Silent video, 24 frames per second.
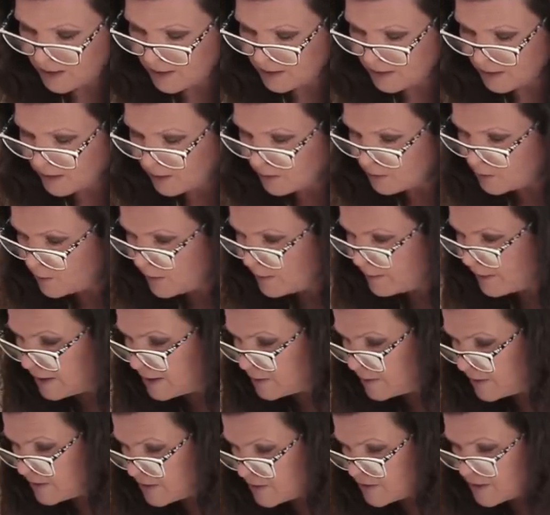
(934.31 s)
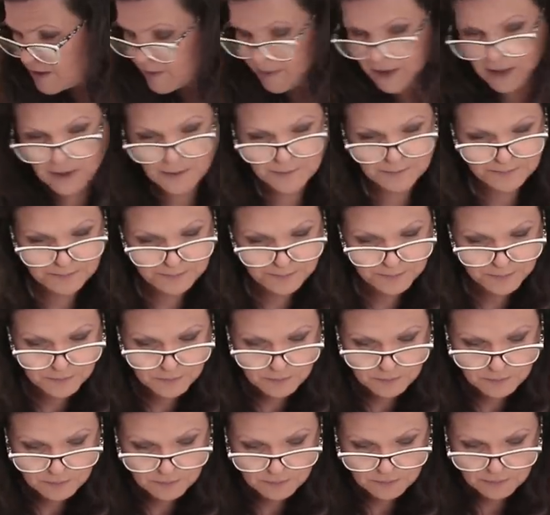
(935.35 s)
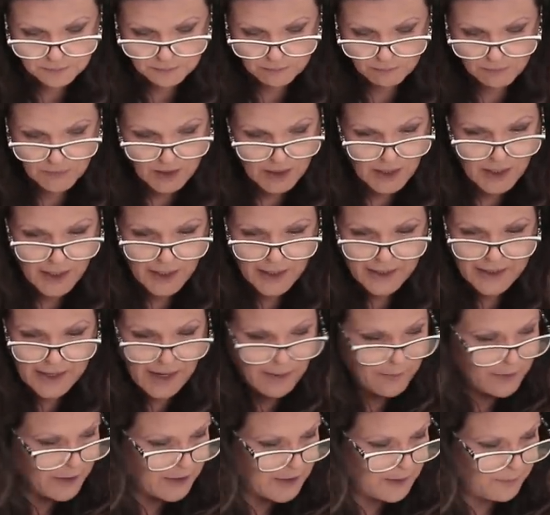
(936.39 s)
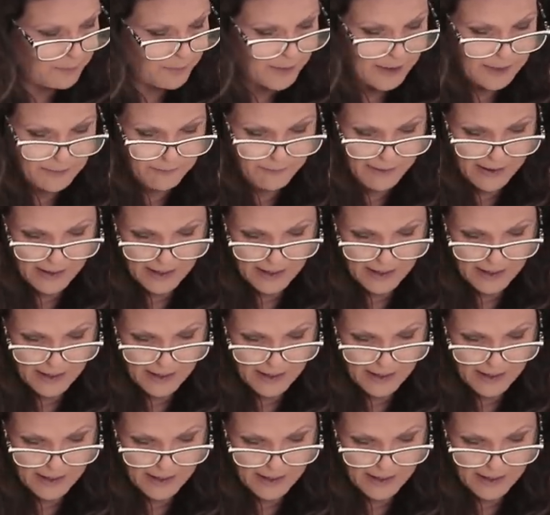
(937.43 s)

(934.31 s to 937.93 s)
and now, where are my tweezers? There we And now we're going to bring